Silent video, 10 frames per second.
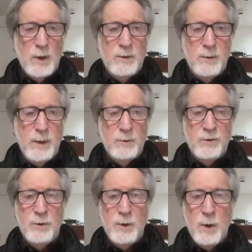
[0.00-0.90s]
to be able
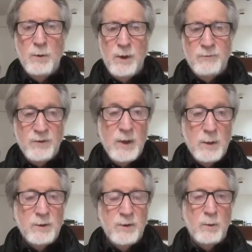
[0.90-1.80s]
to know a
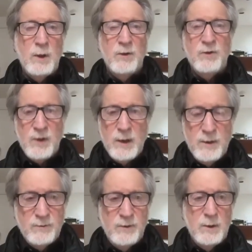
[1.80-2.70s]
field as well as study
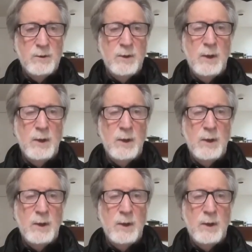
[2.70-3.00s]
the field.